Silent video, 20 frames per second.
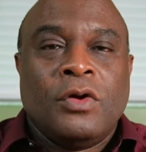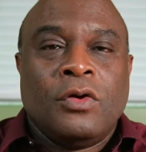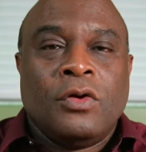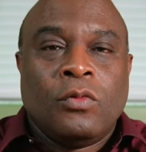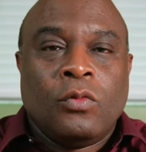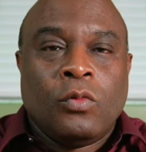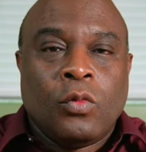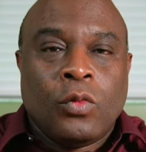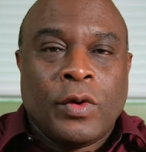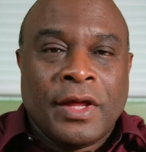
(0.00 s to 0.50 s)

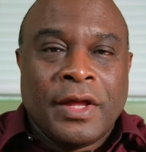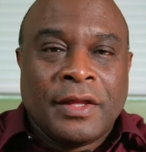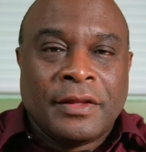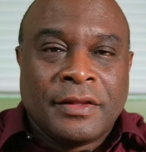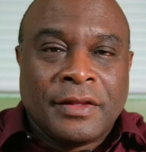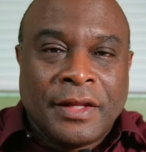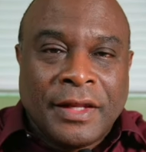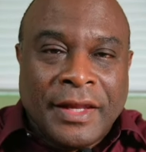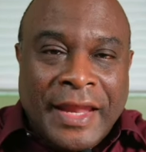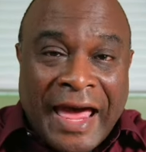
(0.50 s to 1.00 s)
with
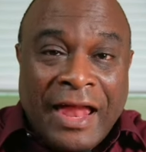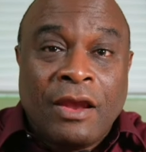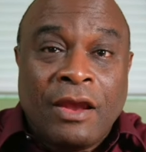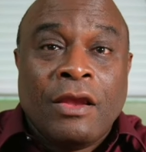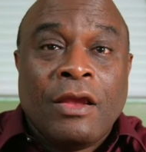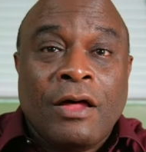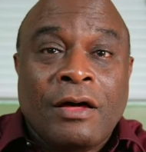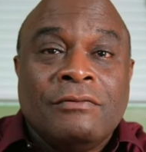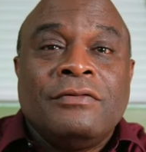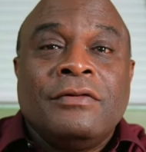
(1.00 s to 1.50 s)
that
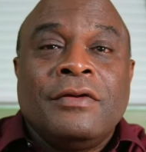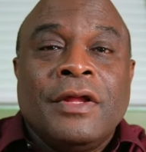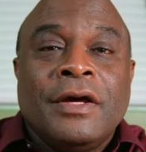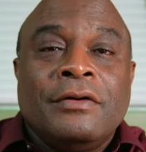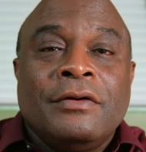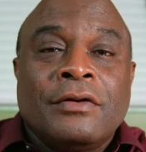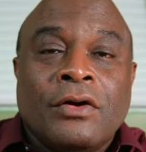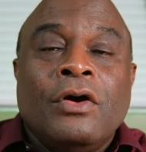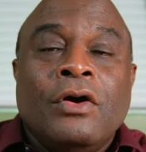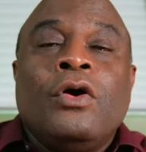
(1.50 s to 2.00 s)
love letter
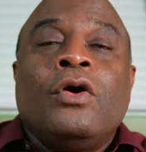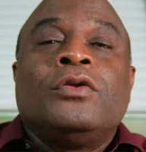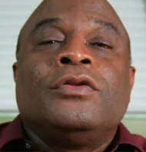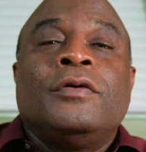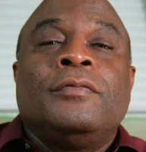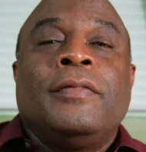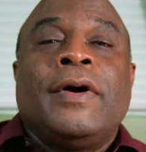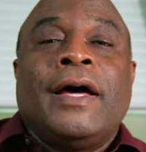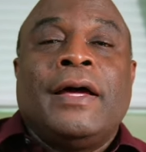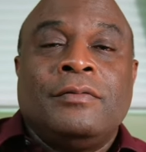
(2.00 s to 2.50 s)
called the
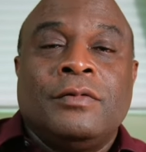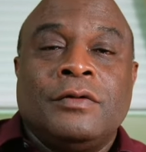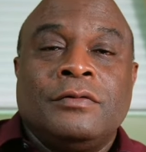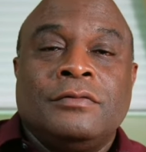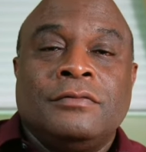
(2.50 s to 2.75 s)
Bible.